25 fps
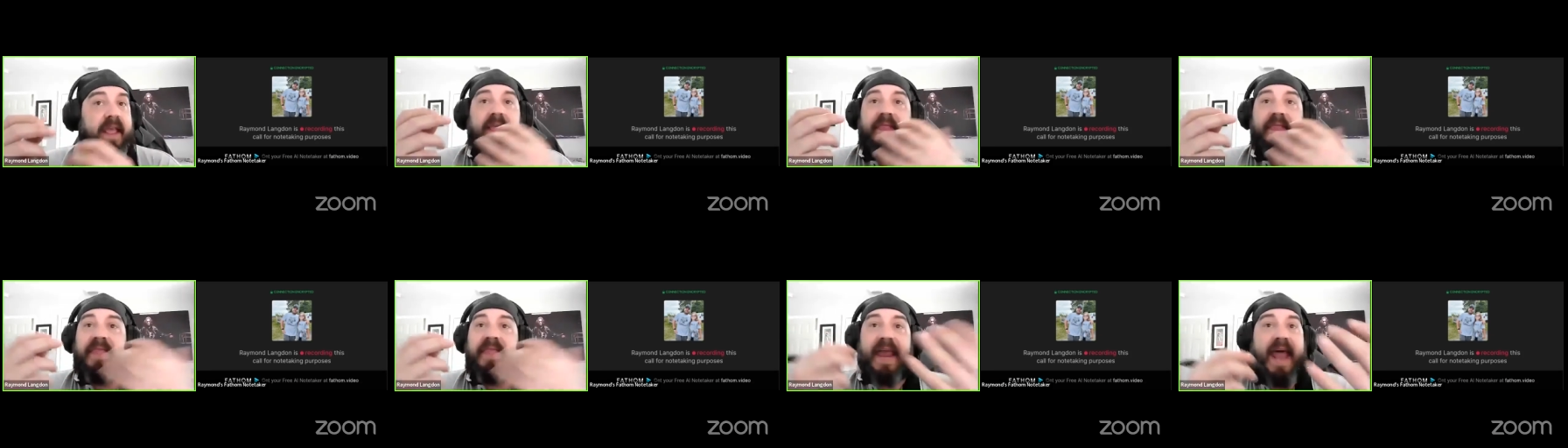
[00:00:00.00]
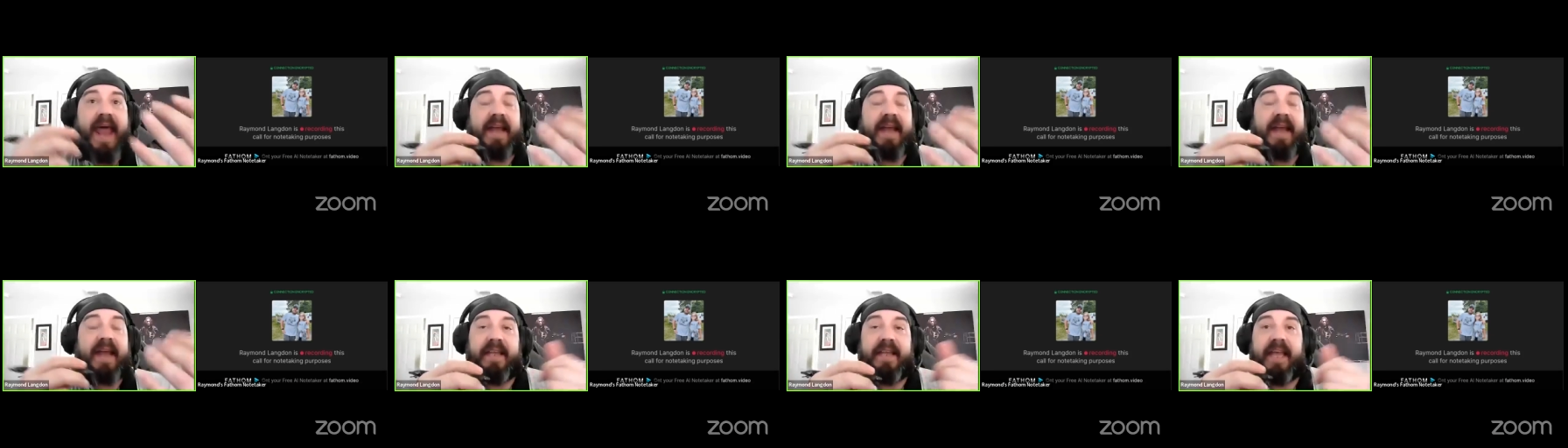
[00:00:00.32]
that
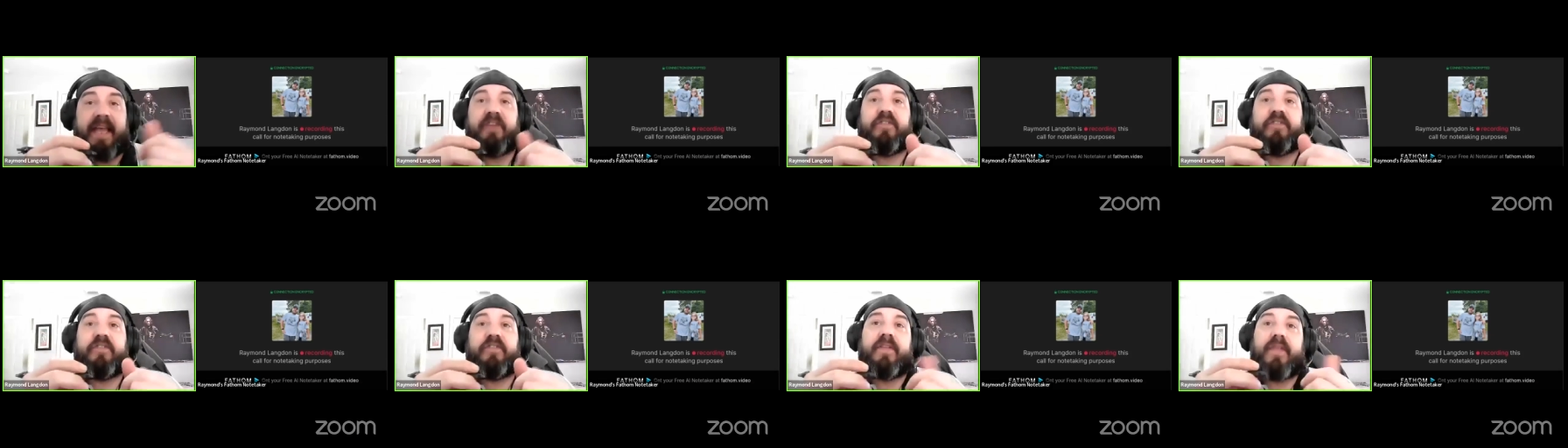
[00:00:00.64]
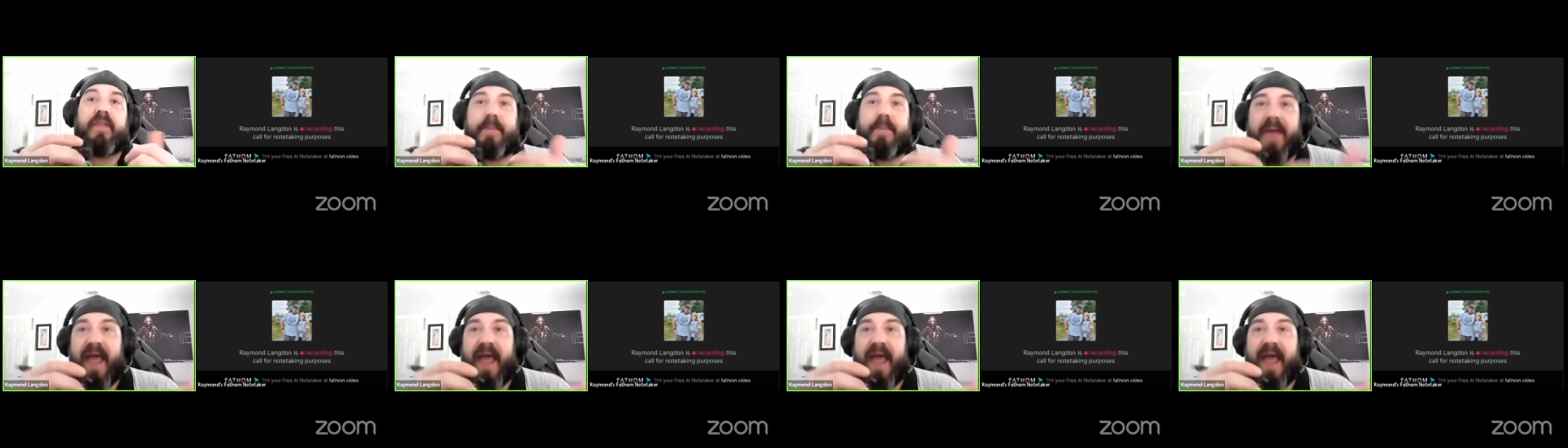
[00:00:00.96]
had engaged in the
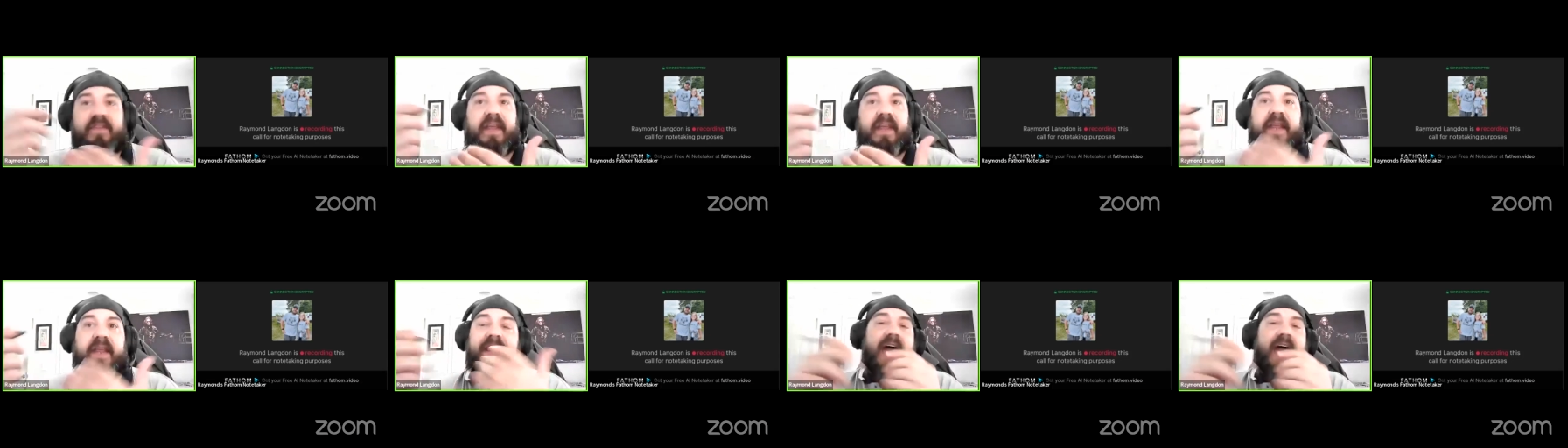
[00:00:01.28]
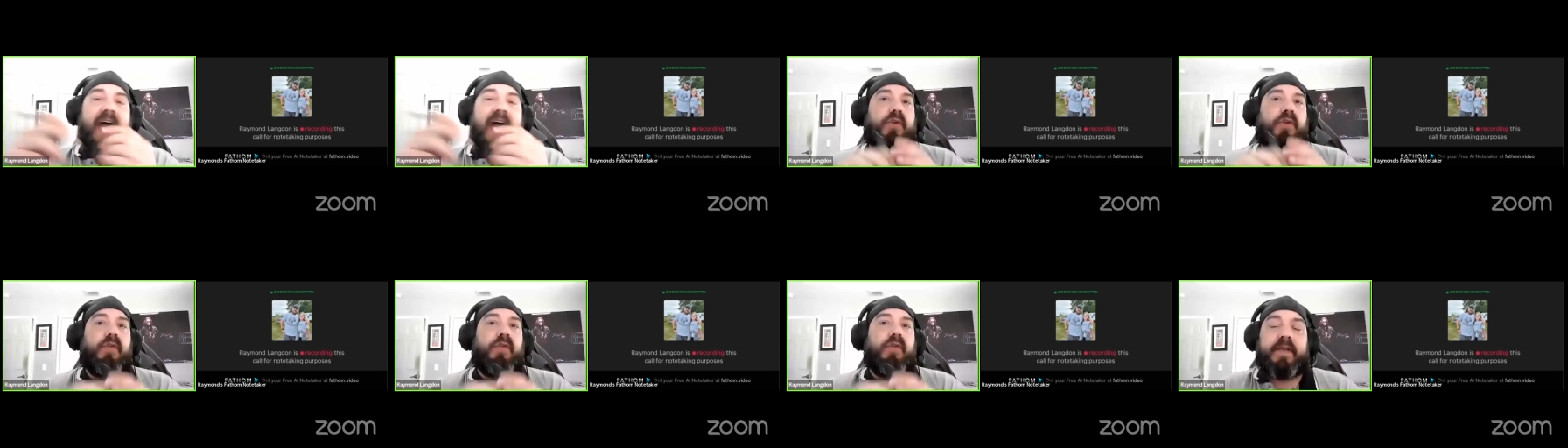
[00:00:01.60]
past. And now
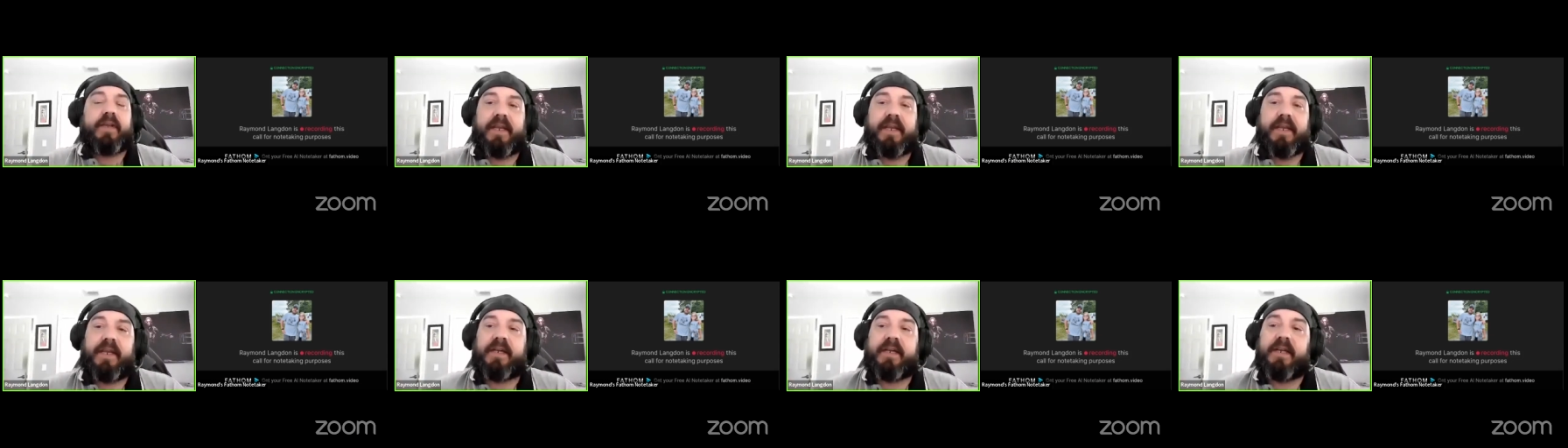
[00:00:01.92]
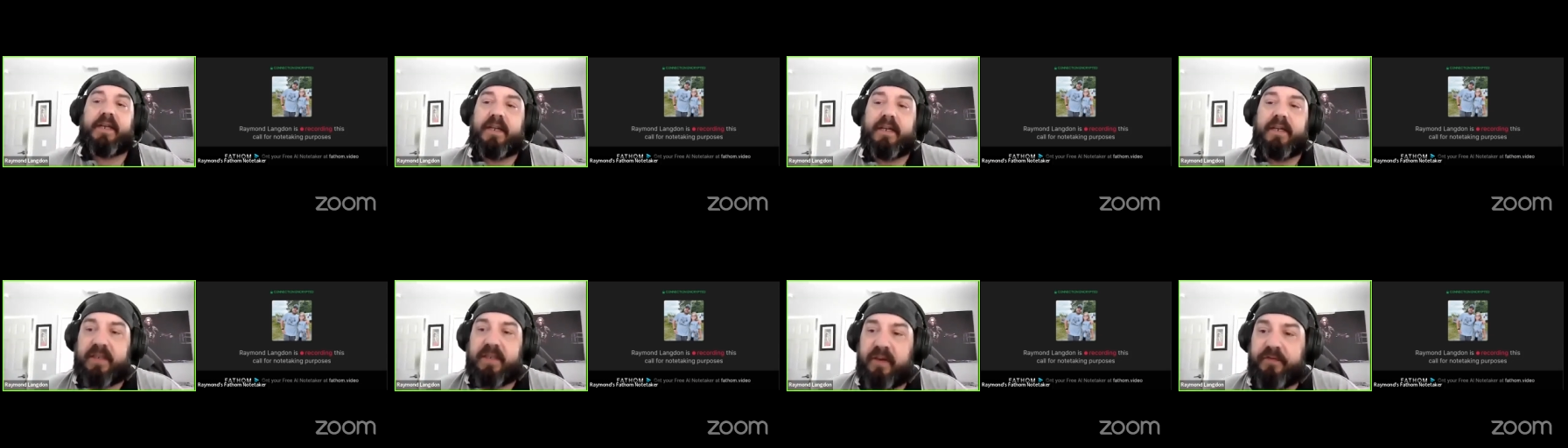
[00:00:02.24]
you look at it a
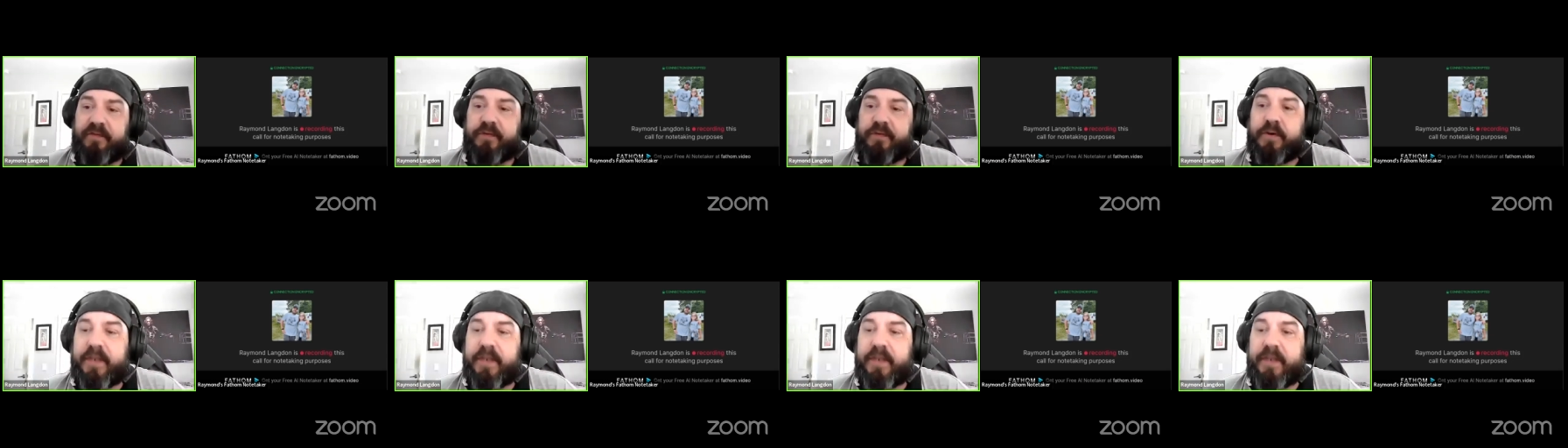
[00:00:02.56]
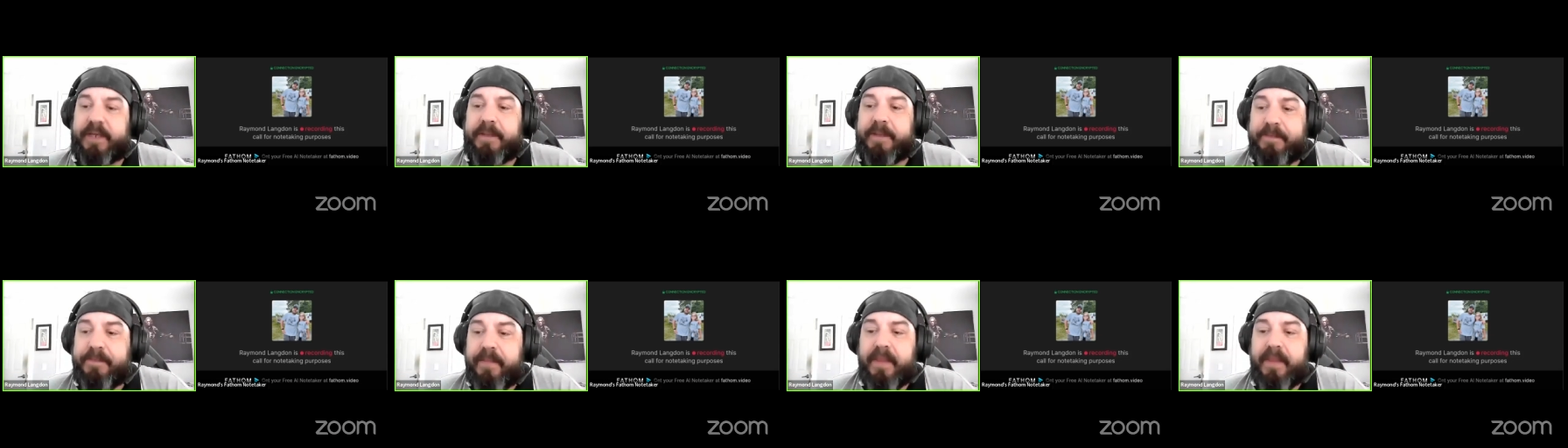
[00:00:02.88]
little differently.